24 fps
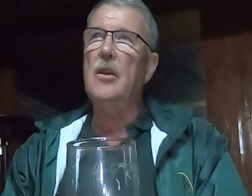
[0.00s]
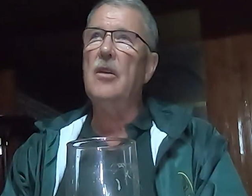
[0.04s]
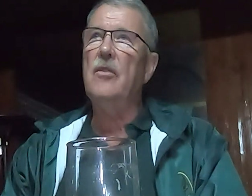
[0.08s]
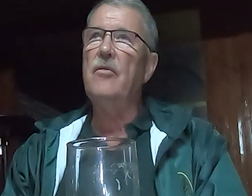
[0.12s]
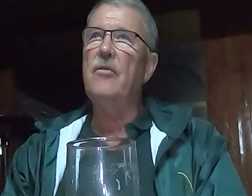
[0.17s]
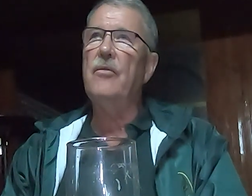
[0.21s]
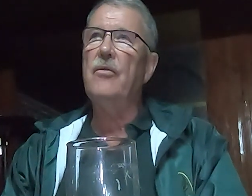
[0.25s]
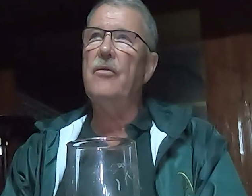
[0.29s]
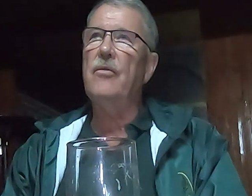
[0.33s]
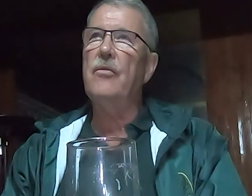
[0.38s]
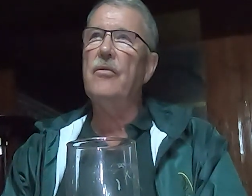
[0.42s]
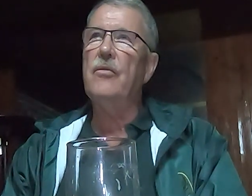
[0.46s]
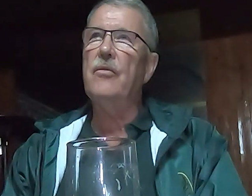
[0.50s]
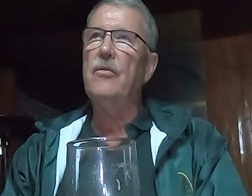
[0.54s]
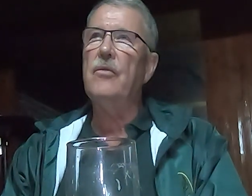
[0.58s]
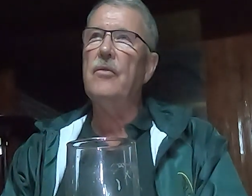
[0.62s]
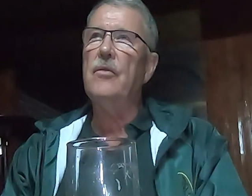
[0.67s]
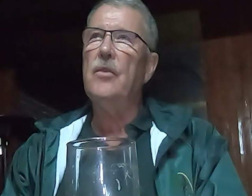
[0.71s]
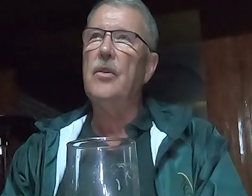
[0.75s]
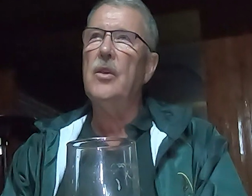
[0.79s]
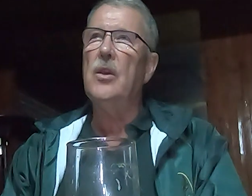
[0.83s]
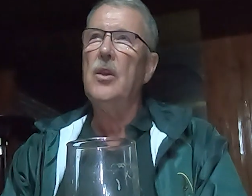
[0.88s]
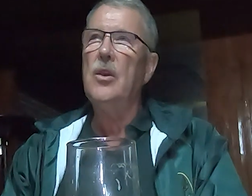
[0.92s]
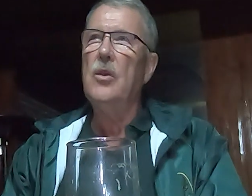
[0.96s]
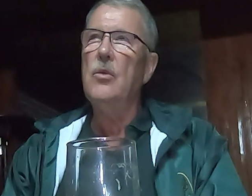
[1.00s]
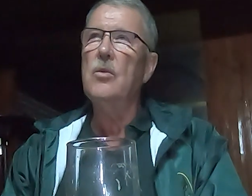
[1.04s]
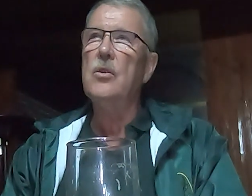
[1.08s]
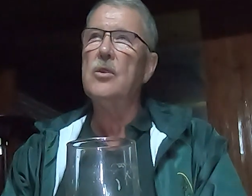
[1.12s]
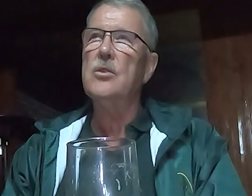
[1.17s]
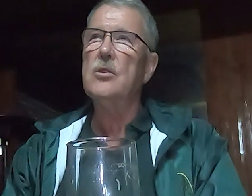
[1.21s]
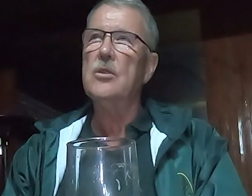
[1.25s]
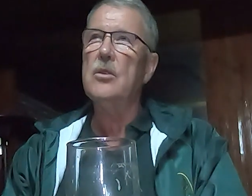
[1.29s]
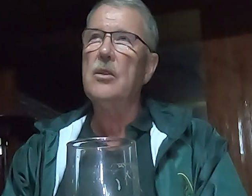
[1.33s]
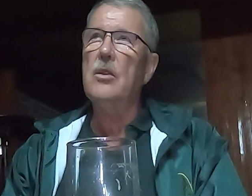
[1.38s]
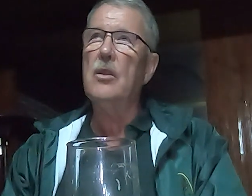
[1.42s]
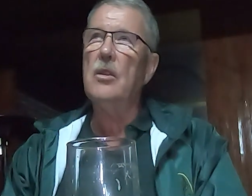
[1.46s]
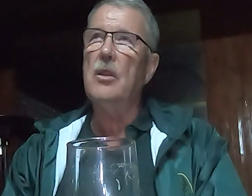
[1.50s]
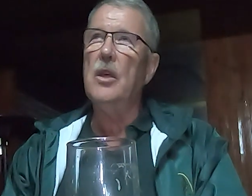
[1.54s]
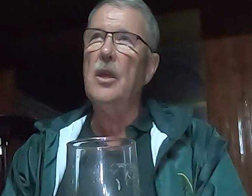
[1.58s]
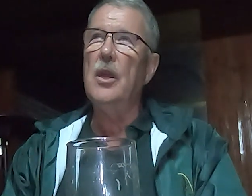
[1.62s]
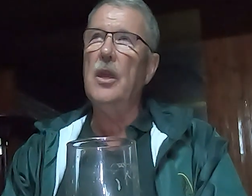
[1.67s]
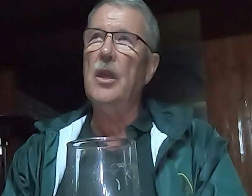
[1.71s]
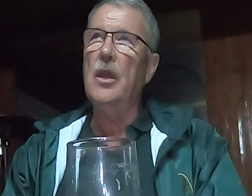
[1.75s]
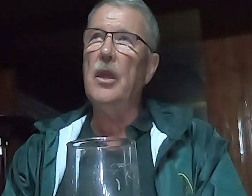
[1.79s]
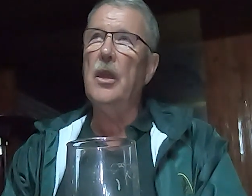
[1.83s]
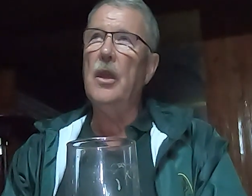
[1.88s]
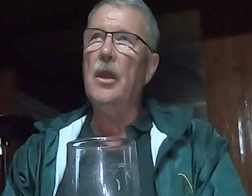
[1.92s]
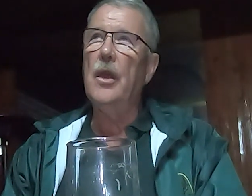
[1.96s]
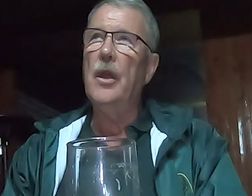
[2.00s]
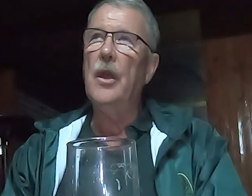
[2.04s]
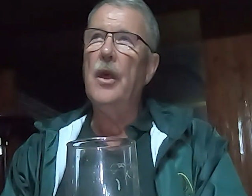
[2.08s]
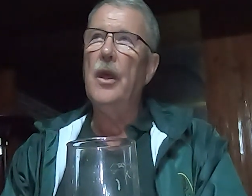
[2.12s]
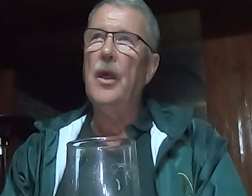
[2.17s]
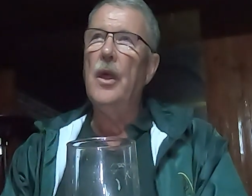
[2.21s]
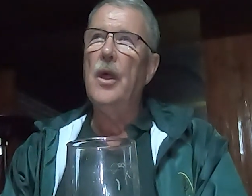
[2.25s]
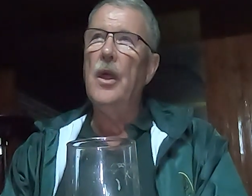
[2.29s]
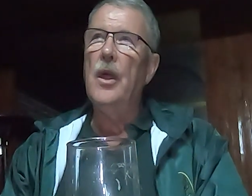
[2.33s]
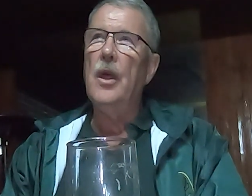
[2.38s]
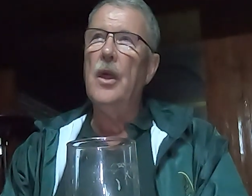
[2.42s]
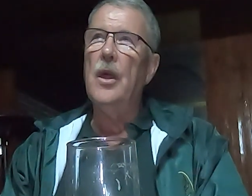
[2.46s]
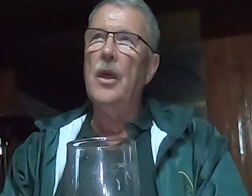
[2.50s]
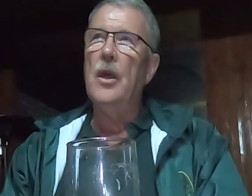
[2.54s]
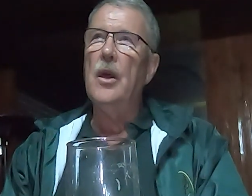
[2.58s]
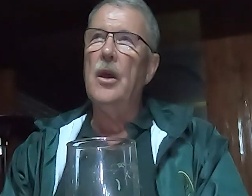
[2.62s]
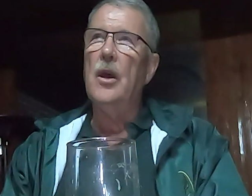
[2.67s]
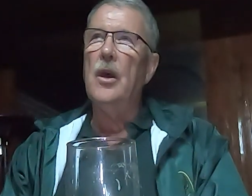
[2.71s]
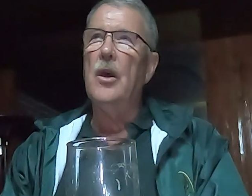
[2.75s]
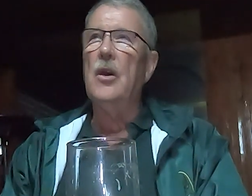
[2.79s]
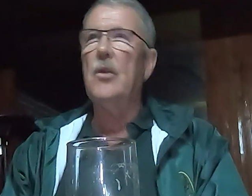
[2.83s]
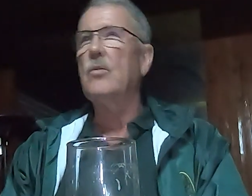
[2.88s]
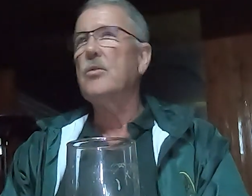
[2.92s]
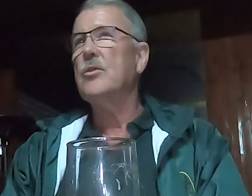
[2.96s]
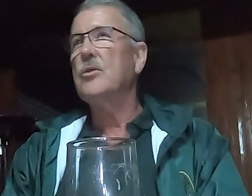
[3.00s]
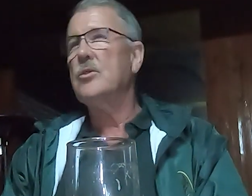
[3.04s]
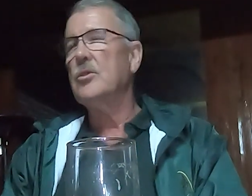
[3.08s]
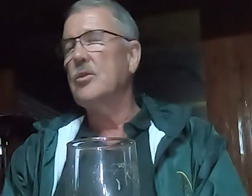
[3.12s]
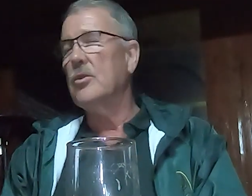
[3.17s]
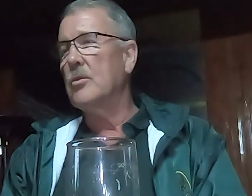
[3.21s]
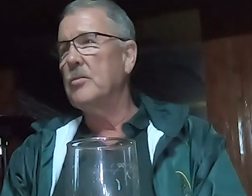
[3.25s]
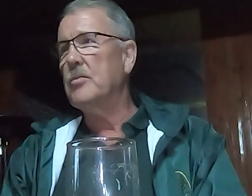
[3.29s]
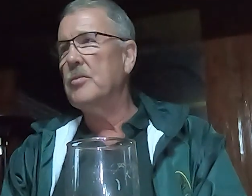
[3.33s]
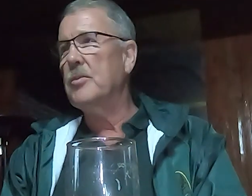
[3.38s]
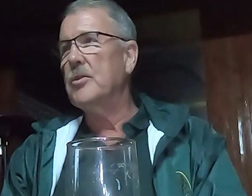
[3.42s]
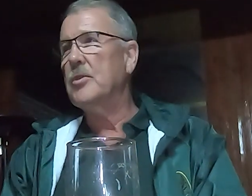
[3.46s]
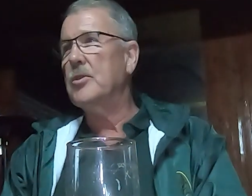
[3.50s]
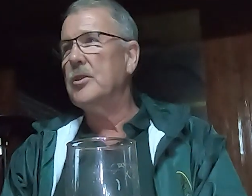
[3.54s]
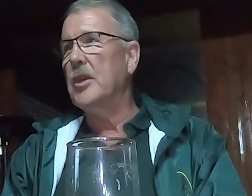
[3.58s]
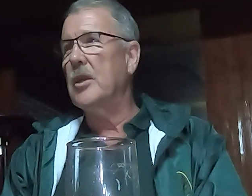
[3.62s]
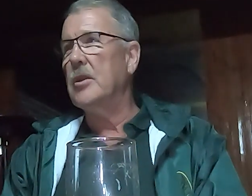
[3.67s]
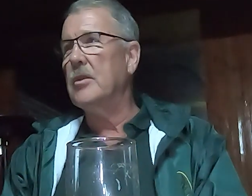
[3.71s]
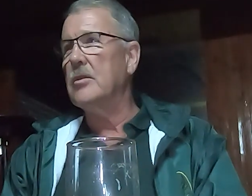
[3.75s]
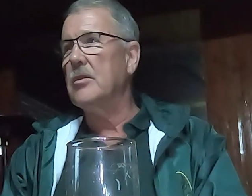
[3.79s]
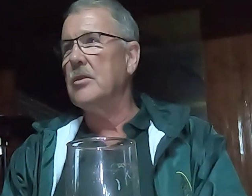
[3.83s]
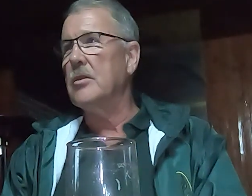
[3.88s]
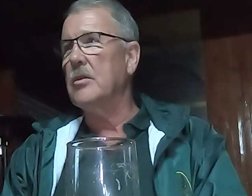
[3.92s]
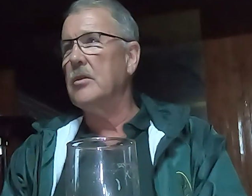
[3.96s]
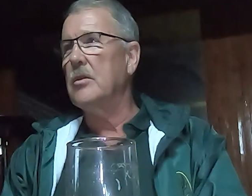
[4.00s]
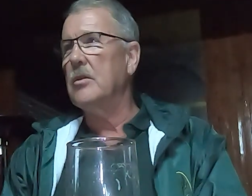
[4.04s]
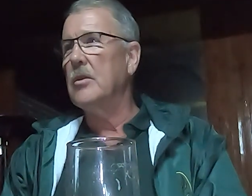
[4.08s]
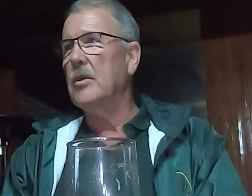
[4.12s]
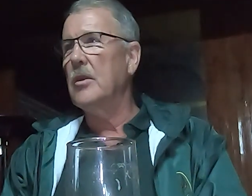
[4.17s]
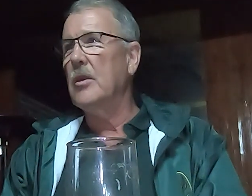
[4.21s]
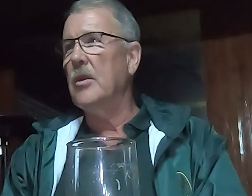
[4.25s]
If he wasn't there, I was not protected.